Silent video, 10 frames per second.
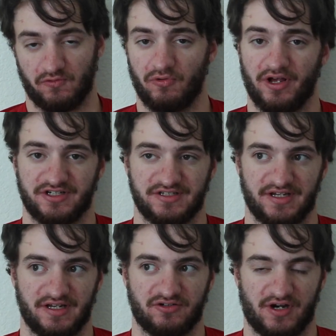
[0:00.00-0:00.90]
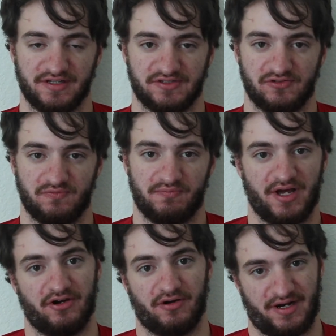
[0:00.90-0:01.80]
Well, I should say it tries to
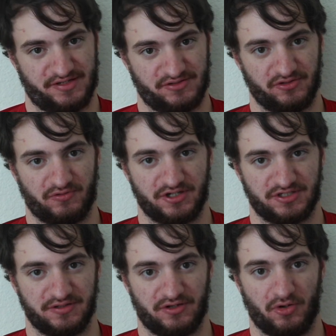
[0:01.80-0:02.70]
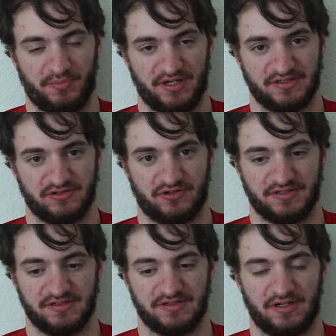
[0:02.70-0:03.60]
better answer the question that OPS
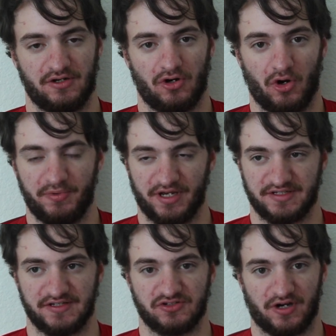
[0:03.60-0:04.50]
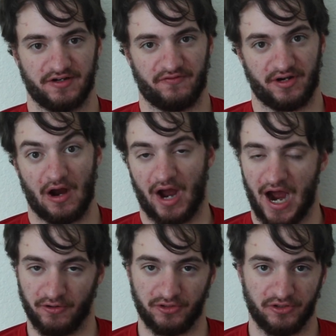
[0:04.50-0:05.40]
addresses. OPS is trying to figure out
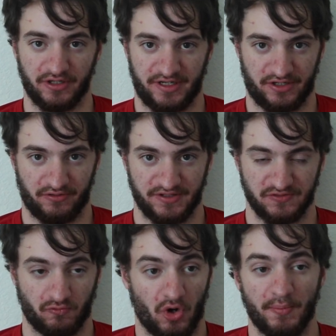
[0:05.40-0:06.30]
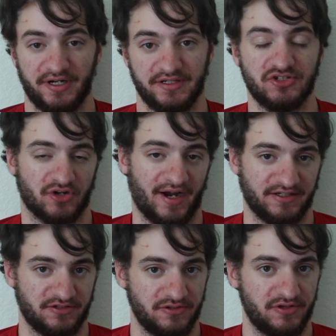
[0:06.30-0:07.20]
how good a hitter is. wOBA is trying
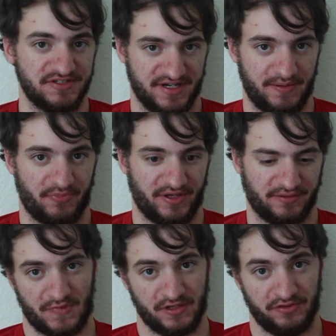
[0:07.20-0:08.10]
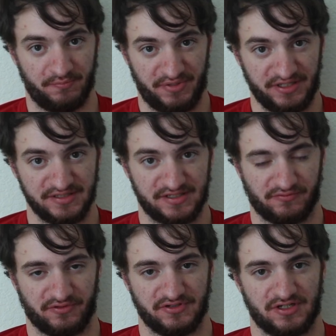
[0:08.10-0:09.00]
to do the same thing. The biggest
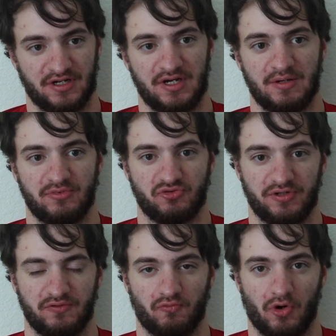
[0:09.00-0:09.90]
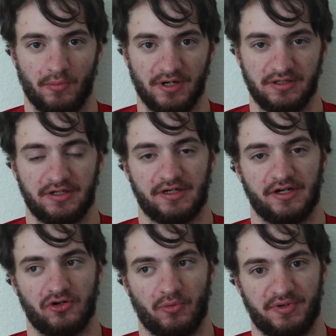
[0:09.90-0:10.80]
difference between wOBA
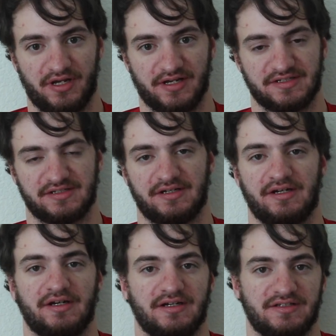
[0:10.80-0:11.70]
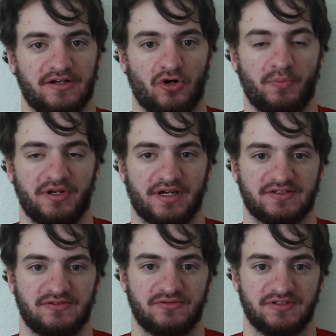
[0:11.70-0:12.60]
and OPS is that
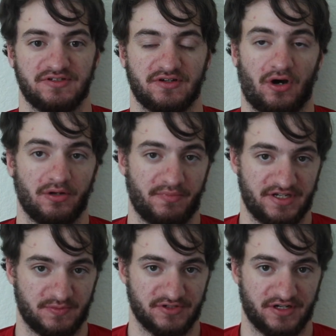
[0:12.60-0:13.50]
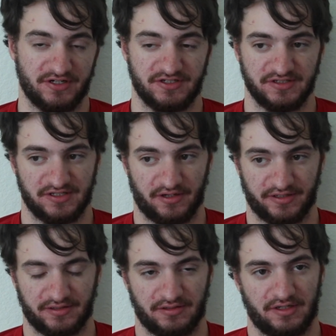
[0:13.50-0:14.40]
OPS uses on-base percentage and slugging.